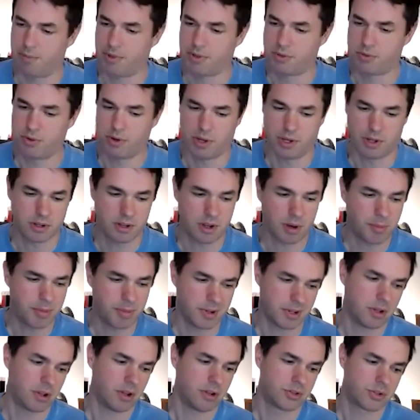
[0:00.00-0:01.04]
between
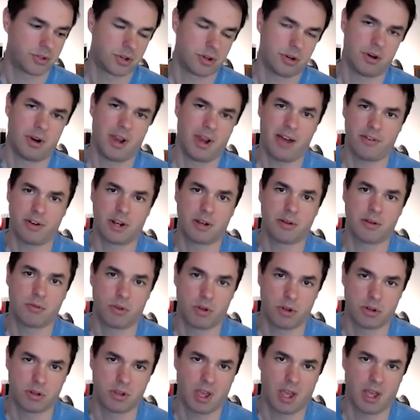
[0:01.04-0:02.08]
company culture having a
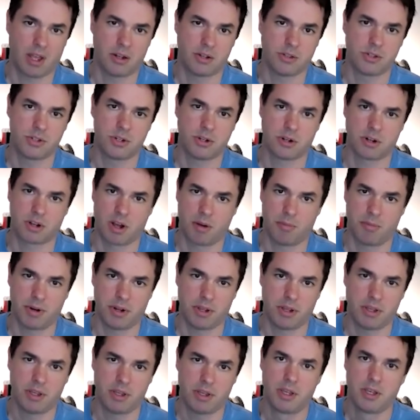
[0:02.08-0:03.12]
good cadence to your
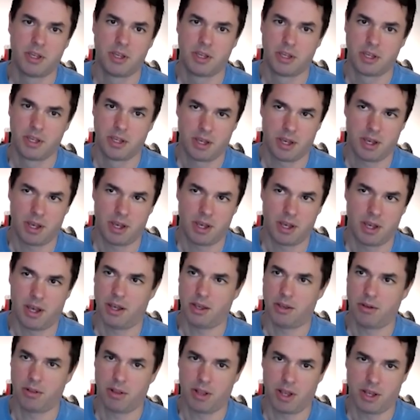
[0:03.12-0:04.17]
company uh,
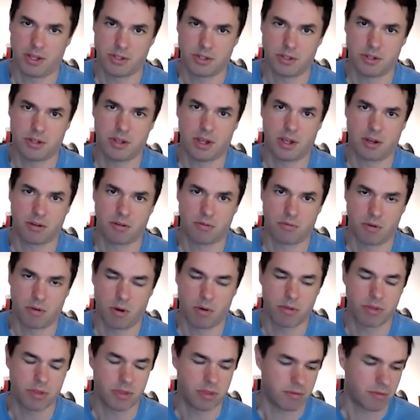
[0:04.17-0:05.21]
utilizing uh,
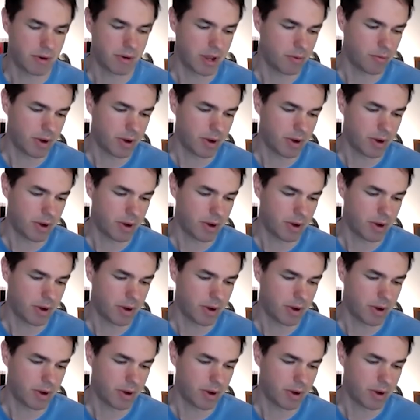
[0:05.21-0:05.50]
growth in the right